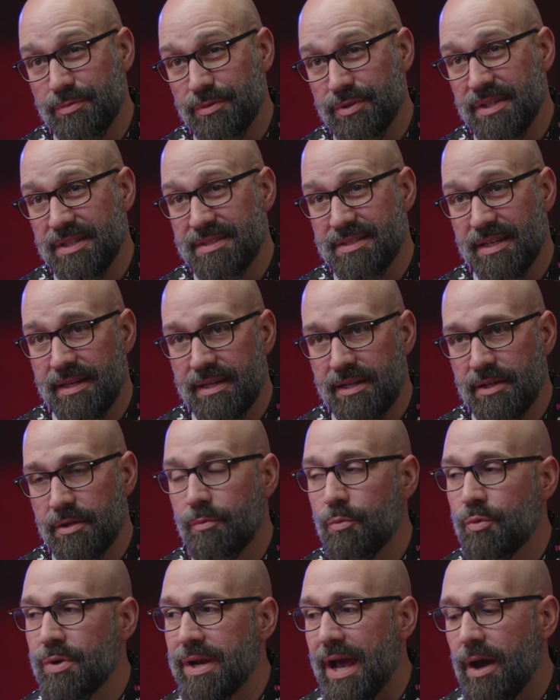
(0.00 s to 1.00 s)
Really excited here.
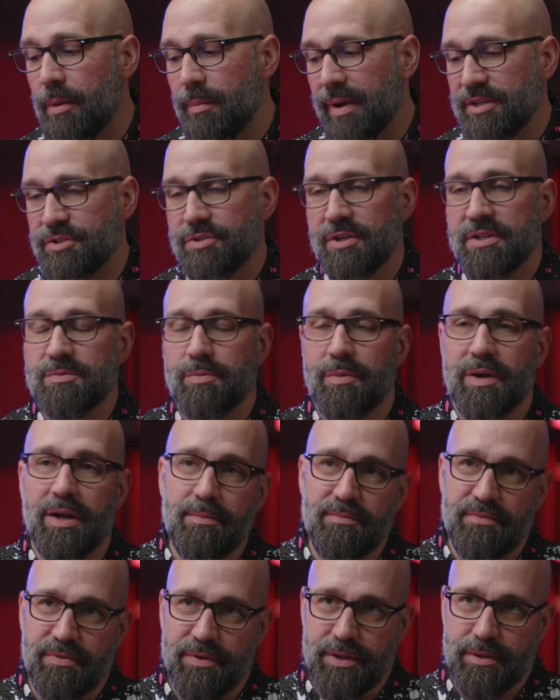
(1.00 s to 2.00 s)
Well, now my trust went
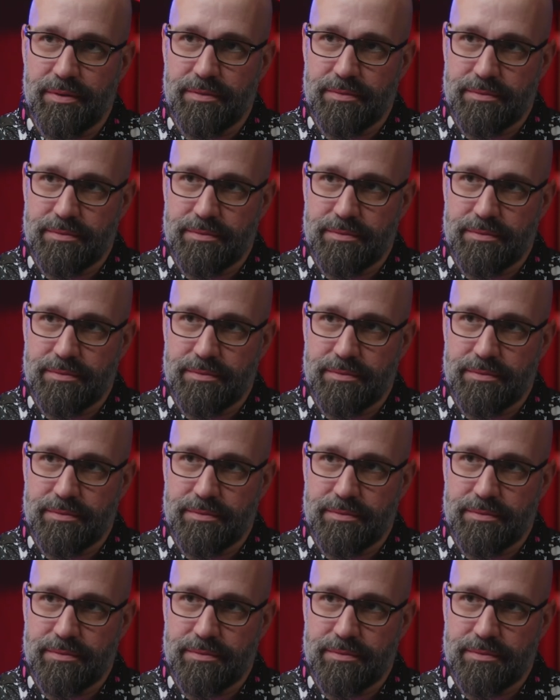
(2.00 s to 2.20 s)
up for you.